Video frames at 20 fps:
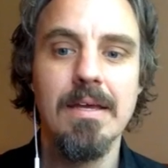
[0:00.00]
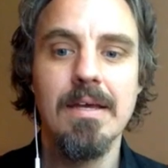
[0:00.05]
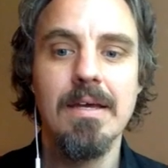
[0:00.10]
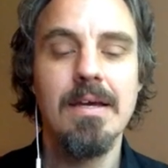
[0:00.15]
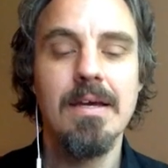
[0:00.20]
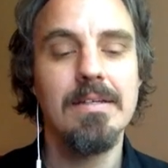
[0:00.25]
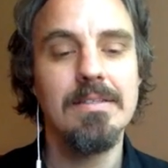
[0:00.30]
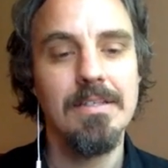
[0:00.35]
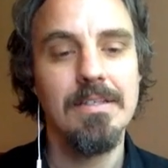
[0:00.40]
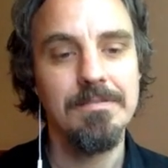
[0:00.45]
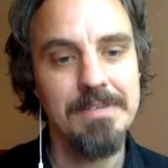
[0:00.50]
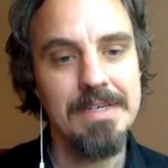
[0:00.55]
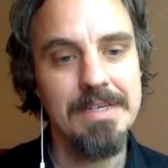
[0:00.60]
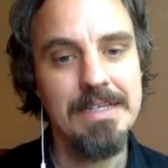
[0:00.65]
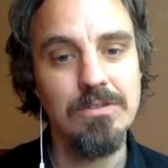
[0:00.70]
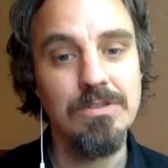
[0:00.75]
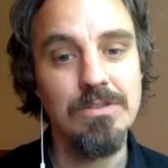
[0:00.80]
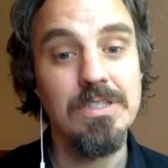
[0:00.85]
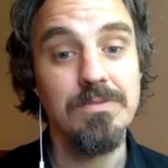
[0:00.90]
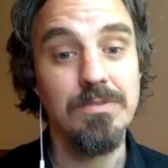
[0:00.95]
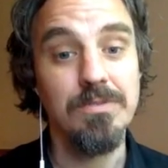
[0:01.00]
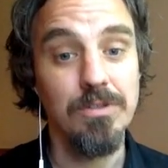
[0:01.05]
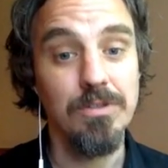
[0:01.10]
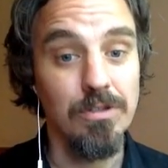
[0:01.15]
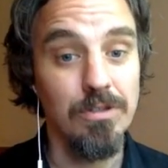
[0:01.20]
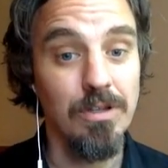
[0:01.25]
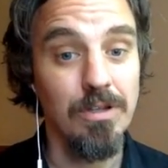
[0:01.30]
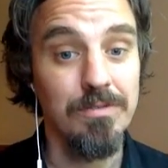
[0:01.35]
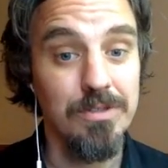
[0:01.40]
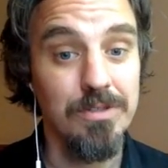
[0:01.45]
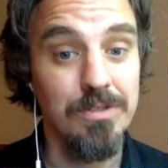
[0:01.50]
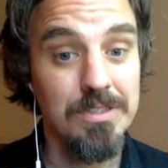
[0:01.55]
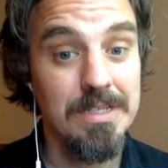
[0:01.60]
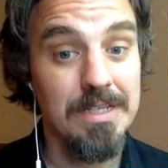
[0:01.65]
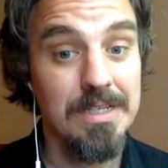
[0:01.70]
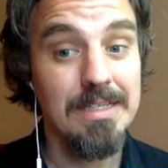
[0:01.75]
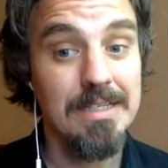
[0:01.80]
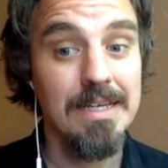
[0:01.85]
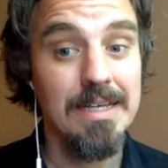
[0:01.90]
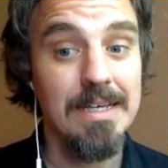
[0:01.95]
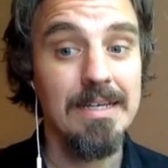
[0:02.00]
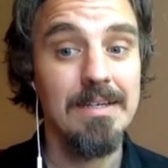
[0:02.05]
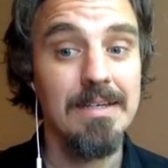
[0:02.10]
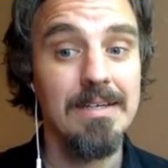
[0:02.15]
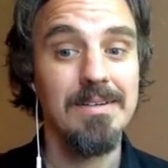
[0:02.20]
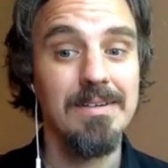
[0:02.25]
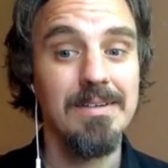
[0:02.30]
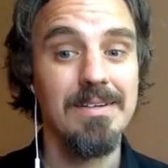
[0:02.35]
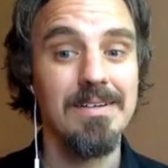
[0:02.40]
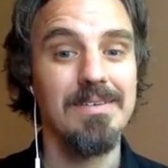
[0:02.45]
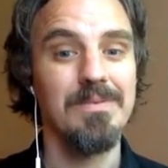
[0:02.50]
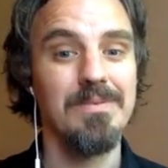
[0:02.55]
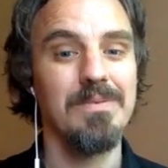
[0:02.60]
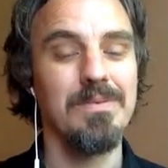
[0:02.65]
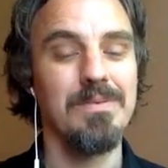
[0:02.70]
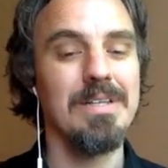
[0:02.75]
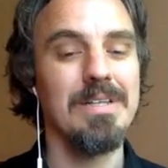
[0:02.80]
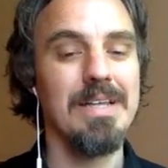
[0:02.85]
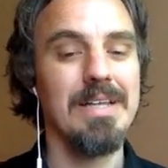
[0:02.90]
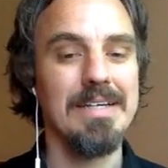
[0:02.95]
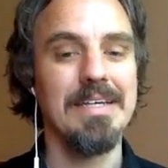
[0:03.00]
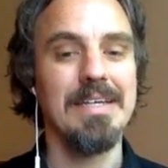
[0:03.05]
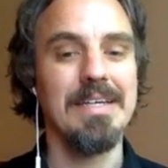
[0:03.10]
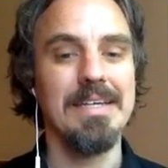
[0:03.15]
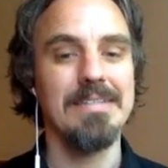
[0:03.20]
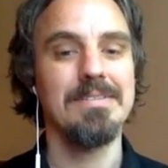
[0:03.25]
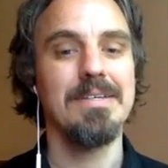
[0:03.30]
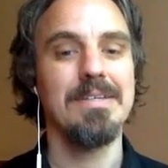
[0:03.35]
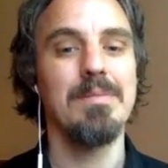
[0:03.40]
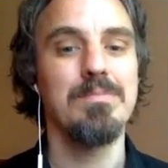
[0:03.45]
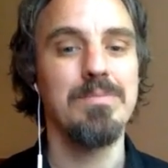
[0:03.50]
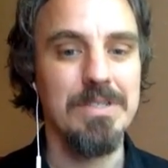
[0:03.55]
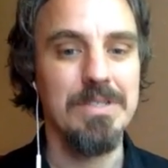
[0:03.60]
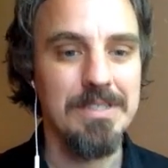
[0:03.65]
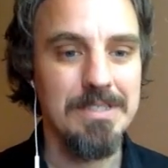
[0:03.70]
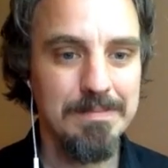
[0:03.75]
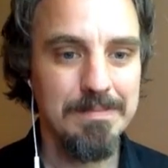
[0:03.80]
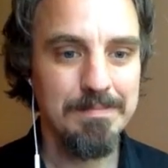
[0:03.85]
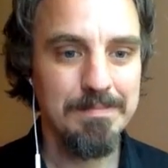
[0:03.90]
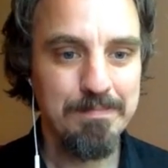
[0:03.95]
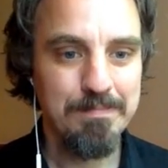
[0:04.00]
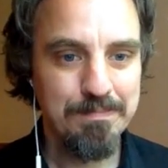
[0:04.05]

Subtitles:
And then Venus is for the lovers, and they were lacking in temperance.